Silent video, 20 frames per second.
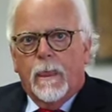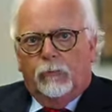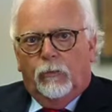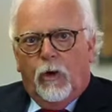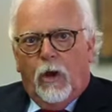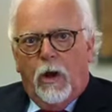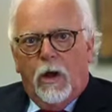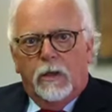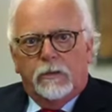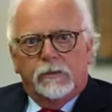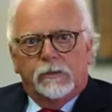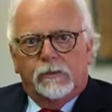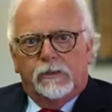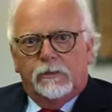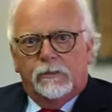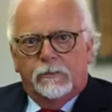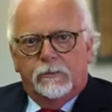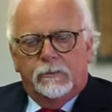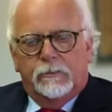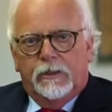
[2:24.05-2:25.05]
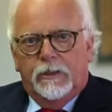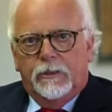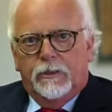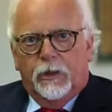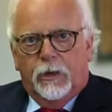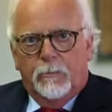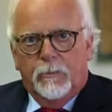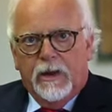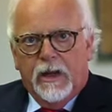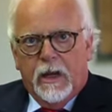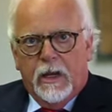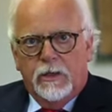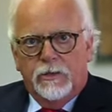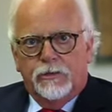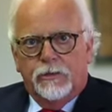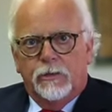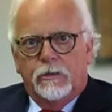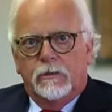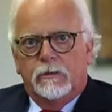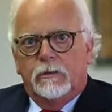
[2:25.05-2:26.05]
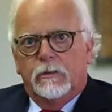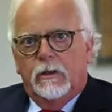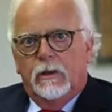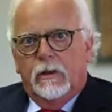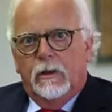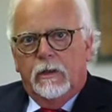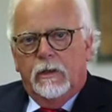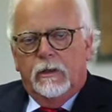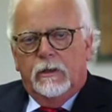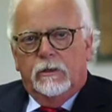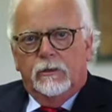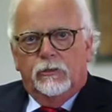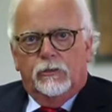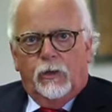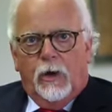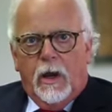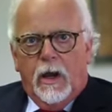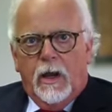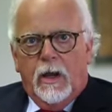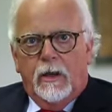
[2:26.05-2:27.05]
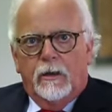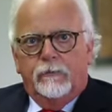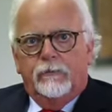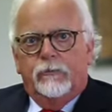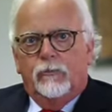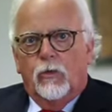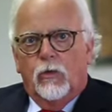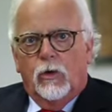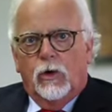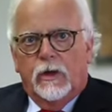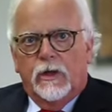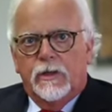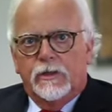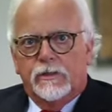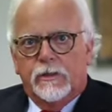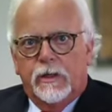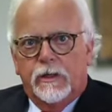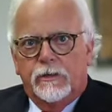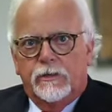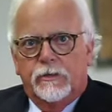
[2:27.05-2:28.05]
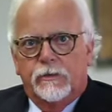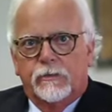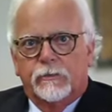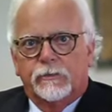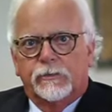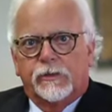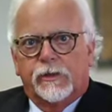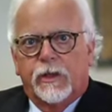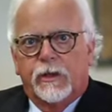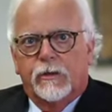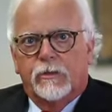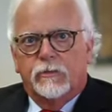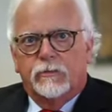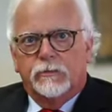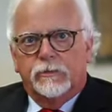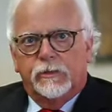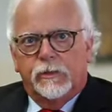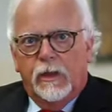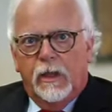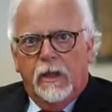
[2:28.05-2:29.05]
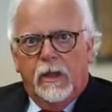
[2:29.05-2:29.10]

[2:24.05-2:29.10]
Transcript: Ron's determination, drive, organizational skills,